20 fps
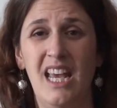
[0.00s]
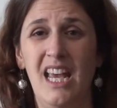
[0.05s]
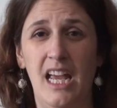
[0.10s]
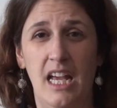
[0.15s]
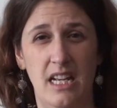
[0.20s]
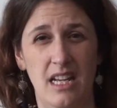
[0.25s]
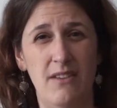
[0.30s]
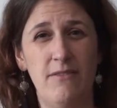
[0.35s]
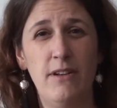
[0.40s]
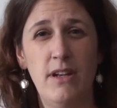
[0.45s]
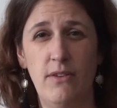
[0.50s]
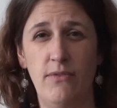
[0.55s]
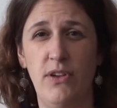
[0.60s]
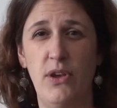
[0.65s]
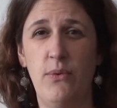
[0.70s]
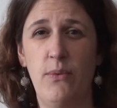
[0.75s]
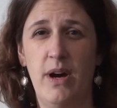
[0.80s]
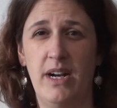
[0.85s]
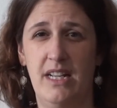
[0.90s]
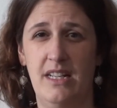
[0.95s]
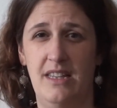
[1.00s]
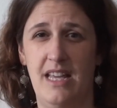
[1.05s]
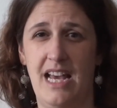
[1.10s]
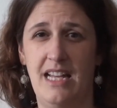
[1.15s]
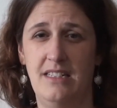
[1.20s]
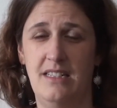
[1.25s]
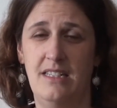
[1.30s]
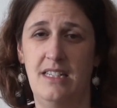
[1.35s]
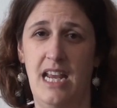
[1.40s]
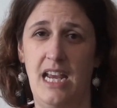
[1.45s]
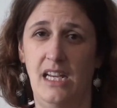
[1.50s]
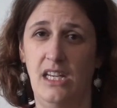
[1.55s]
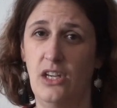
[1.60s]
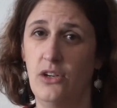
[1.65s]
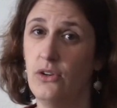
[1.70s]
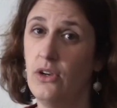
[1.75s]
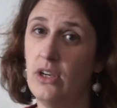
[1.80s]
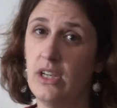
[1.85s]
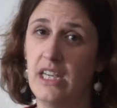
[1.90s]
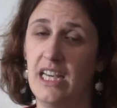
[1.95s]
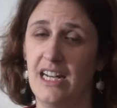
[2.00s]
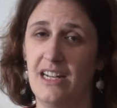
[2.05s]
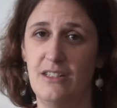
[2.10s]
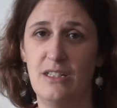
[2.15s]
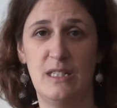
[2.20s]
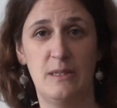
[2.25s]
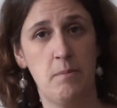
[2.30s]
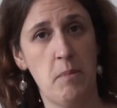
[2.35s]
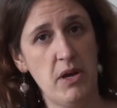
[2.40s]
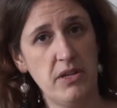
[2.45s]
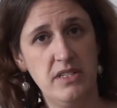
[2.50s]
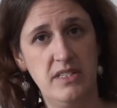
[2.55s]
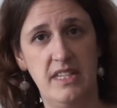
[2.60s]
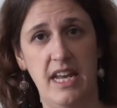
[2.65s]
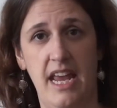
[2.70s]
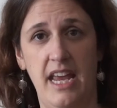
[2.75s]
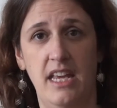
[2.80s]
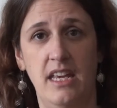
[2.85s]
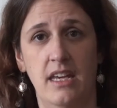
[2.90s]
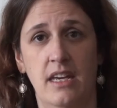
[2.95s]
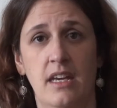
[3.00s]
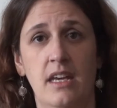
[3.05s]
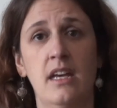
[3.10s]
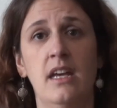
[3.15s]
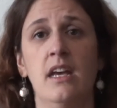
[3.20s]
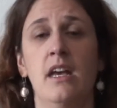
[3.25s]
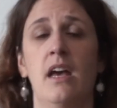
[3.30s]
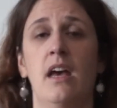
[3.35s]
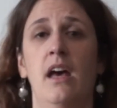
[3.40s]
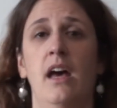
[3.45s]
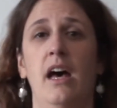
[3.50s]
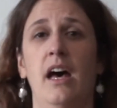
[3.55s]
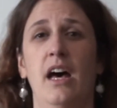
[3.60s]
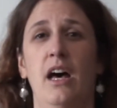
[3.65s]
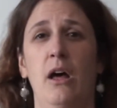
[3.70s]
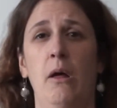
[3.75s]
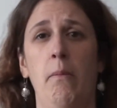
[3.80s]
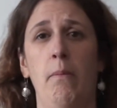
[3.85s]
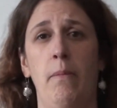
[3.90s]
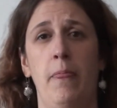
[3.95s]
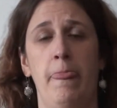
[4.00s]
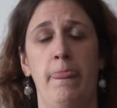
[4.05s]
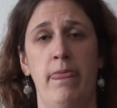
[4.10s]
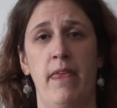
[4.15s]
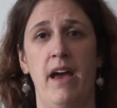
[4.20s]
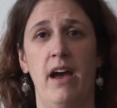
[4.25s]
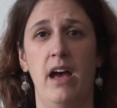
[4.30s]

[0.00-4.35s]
And even if you wanted that steak, you could get a small steak on